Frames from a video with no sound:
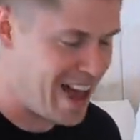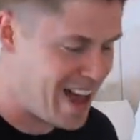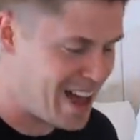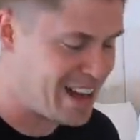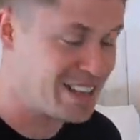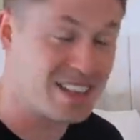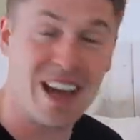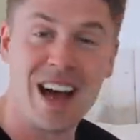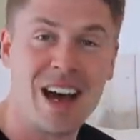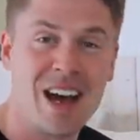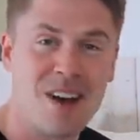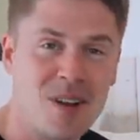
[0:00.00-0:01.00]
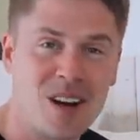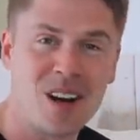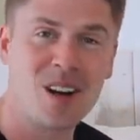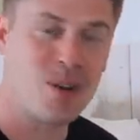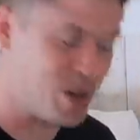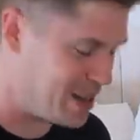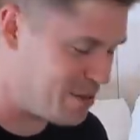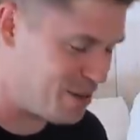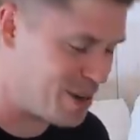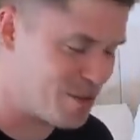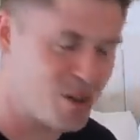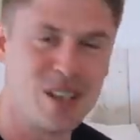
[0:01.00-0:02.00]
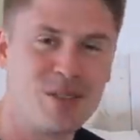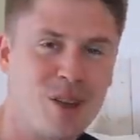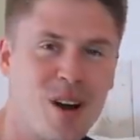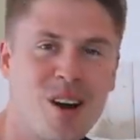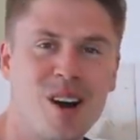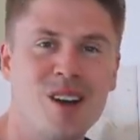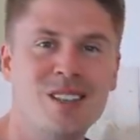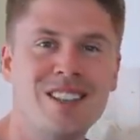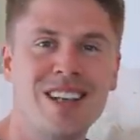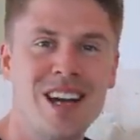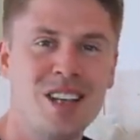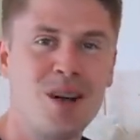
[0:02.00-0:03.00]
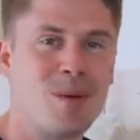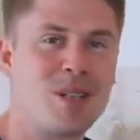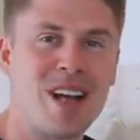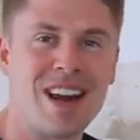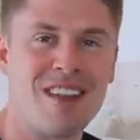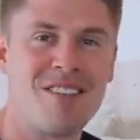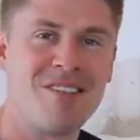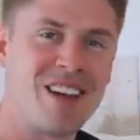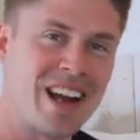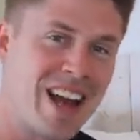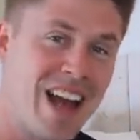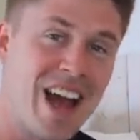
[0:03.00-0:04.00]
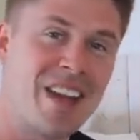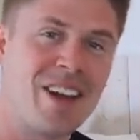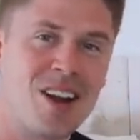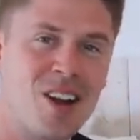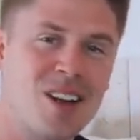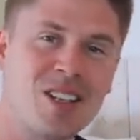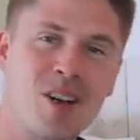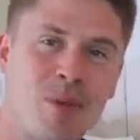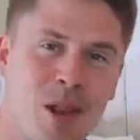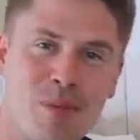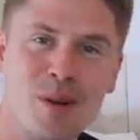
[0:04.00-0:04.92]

And uh, I'm going to quickly flick through these photos, double check everything, and then go and chill by the